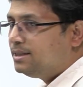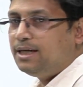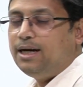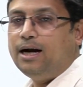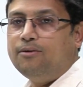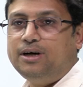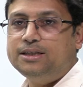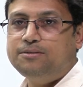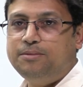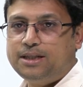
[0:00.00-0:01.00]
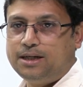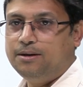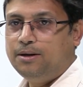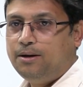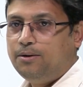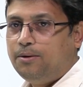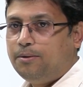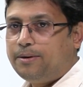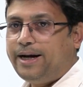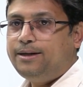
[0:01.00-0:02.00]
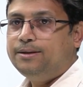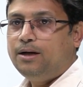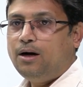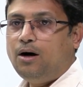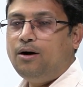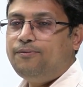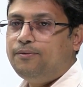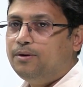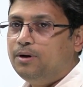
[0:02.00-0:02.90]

is an advanced method, right, of